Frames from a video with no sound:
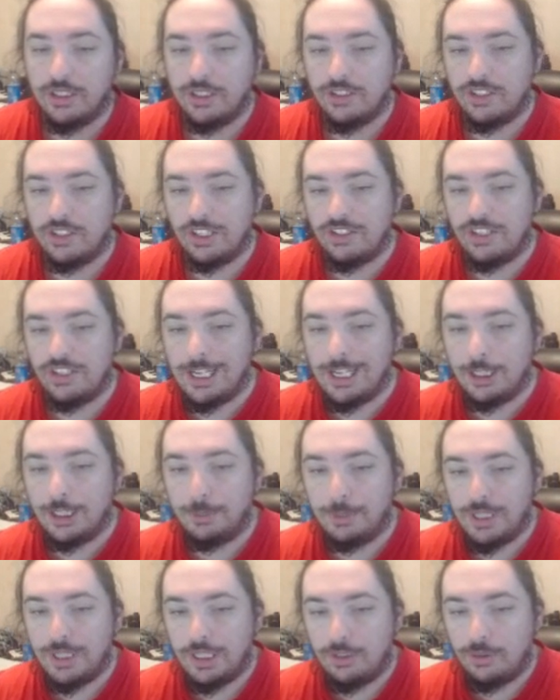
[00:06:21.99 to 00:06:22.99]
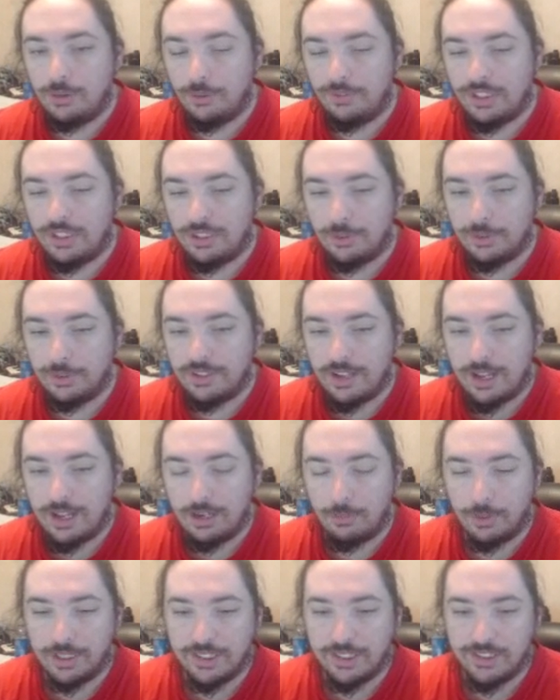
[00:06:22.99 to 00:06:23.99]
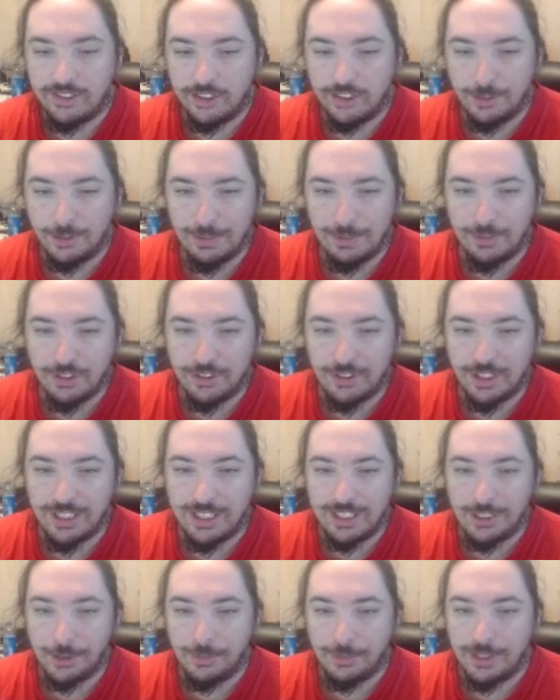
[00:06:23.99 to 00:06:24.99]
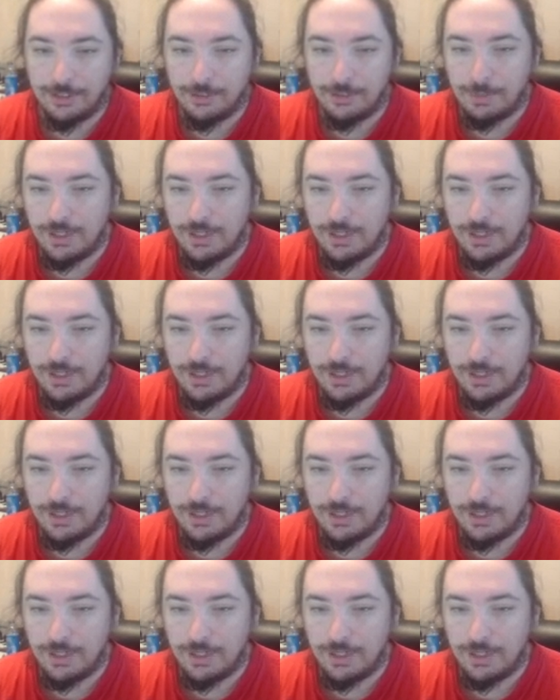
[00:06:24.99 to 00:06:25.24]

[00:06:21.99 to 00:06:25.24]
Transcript: 60 HP, 252 attack, 196 speed with Agility Nature. We have speed